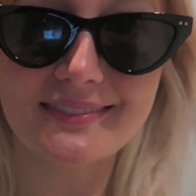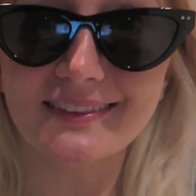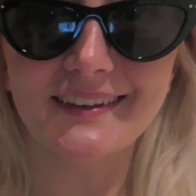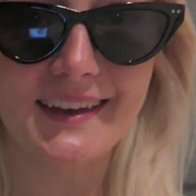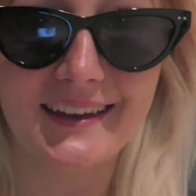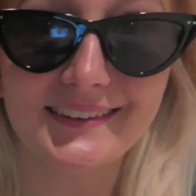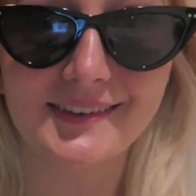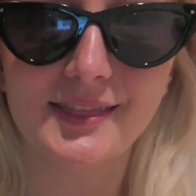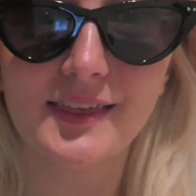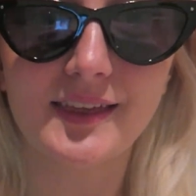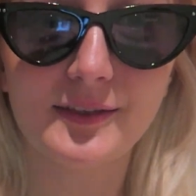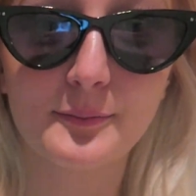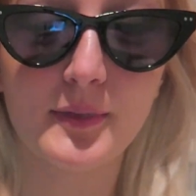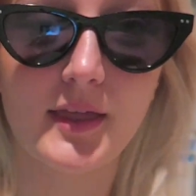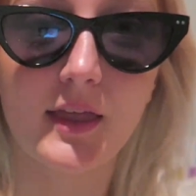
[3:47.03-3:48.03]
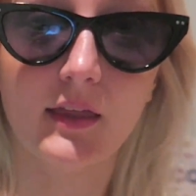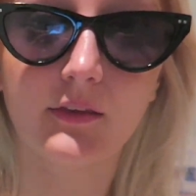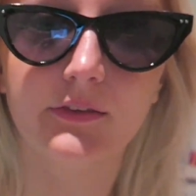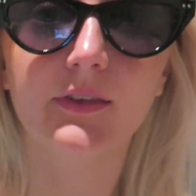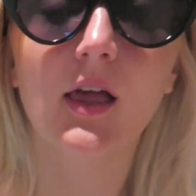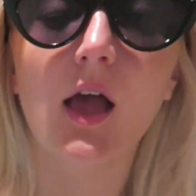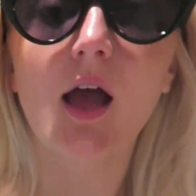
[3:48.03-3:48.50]
today's theme
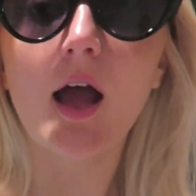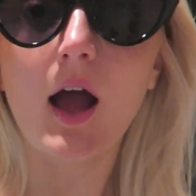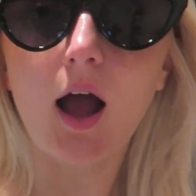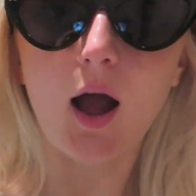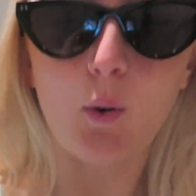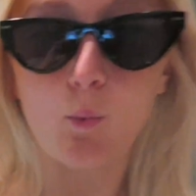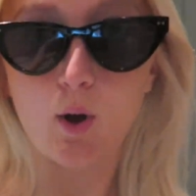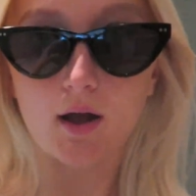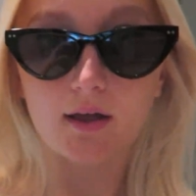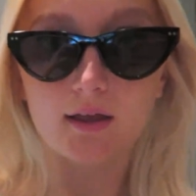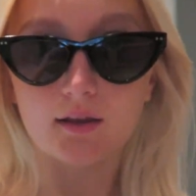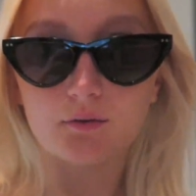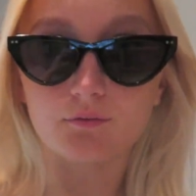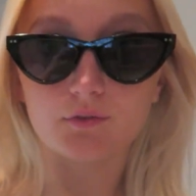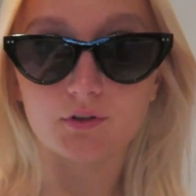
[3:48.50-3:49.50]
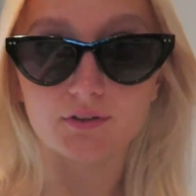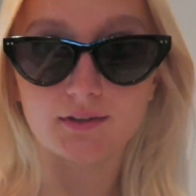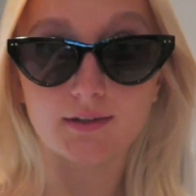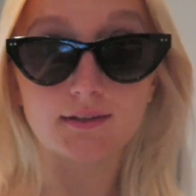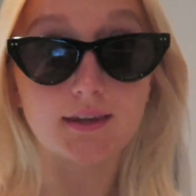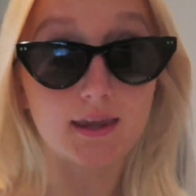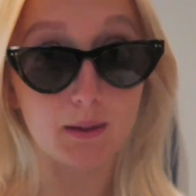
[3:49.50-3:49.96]
is Hawaiian
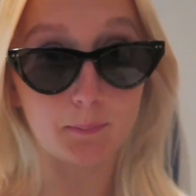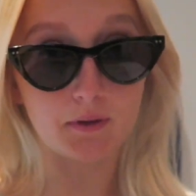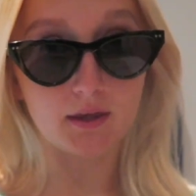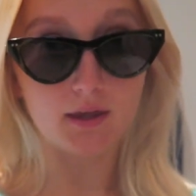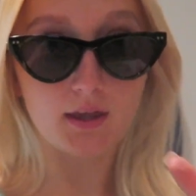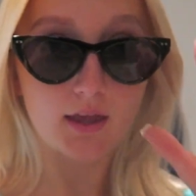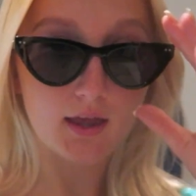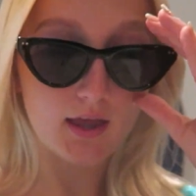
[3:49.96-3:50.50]
versus hippie.